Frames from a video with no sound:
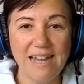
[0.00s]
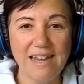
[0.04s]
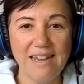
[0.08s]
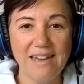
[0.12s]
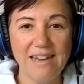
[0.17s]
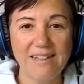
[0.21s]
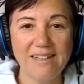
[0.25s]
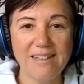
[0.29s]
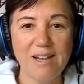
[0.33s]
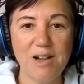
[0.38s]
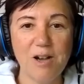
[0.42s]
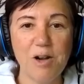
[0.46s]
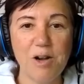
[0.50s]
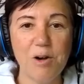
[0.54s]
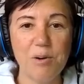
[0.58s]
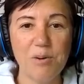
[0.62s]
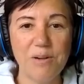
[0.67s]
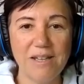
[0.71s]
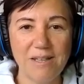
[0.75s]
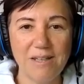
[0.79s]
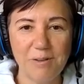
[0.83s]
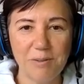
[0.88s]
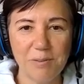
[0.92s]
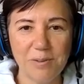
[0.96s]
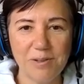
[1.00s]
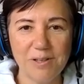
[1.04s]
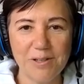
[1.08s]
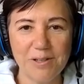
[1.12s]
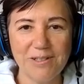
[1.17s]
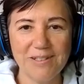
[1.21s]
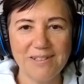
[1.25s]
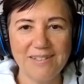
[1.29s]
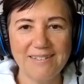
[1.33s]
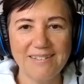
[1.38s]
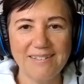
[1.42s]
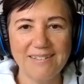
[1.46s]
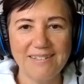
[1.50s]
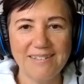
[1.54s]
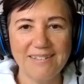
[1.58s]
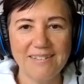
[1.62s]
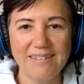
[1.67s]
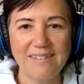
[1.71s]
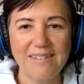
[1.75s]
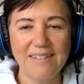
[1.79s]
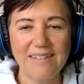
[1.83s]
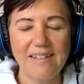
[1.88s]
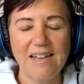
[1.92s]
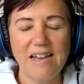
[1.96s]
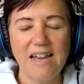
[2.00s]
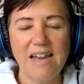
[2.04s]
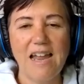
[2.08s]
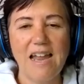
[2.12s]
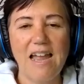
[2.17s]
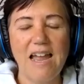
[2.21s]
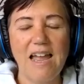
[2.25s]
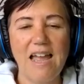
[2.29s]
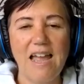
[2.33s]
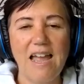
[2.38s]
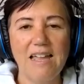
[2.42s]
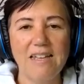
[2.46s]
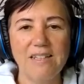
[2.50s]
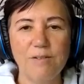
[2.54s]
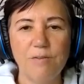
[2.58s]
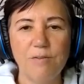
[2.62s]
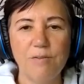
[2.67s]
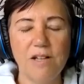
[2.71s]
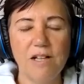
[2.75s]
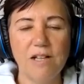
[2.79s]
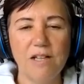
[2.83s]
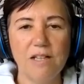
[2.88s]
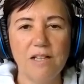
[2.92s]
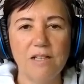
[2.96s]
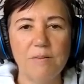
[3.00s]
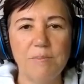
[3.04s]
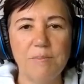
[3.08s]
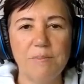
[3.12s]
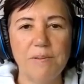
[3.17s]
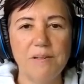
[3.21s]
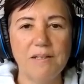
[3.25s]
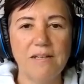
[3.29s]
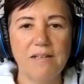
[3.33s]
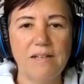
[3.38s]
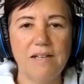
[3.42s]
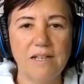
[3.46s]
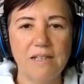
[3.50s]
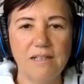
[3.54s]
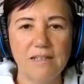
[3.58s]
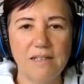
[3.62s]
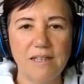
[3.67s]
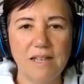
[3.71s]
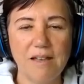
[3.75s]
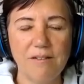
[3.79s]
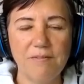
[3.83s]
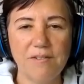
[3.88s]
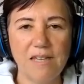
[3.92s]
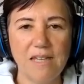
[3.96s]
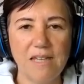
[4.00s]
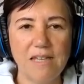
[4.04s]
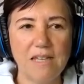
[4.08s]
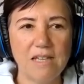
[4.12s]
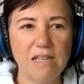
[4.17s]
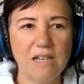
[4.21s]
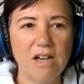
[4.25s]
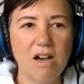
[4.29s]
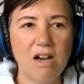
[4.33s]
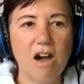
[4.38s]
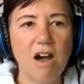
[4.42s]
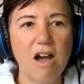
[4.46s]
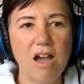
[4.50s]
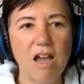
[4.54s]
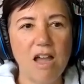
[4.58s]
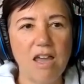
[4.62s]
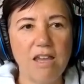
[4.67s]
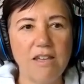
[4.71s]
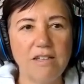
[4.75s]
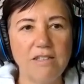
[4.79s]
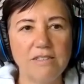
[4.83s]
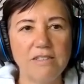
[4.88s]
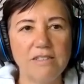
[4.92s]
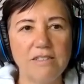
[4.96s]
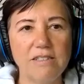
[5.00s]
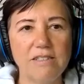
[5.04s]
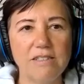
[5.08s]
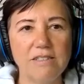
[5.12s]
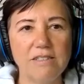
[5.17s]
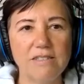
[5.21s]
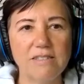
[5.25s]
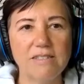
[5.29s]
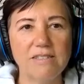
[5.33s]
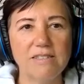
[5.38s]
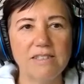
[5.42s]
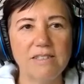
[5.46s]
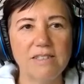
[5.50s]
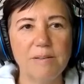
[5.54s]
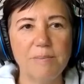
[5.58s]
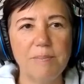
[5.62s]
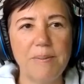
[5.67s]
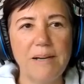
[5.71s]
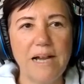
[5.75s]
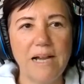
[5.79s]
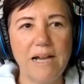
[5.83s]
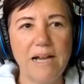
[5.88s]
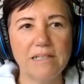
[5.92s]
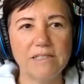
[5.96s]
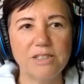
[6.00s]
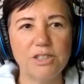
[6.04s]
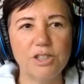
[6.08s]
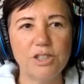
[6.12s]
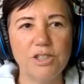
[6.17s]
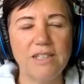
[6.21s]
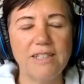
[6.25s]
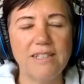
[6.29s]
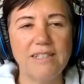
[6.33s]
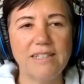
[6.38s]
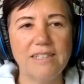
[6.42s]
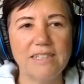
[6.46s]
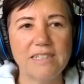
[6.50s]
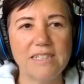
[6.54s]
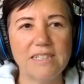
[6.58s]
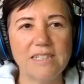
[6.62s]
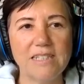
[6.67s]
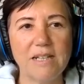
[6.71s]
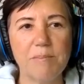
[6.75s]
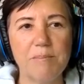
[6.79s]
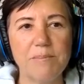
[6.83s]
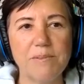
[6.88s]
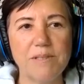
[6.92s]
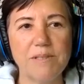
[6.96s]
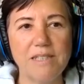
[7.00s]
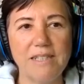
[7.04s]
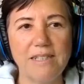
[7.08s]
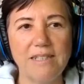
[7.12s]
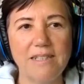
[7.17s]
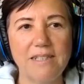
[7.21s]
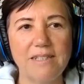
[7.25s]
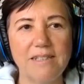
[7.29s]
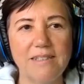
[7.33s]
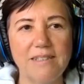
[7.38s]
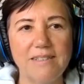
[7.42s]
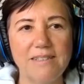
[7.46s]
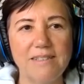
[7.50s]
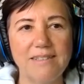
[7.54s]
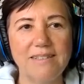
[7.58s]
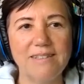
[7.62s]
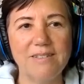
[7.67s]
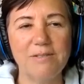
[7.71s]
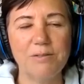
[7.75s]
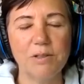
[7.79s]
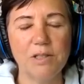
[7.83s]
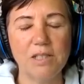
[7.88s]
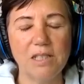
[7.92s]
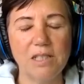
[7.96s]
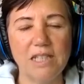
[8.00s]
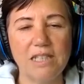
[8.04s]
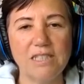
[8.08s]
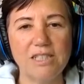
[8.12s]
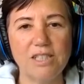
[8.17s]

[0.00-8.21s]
That's easy for me. It would be to go inward every day, go inward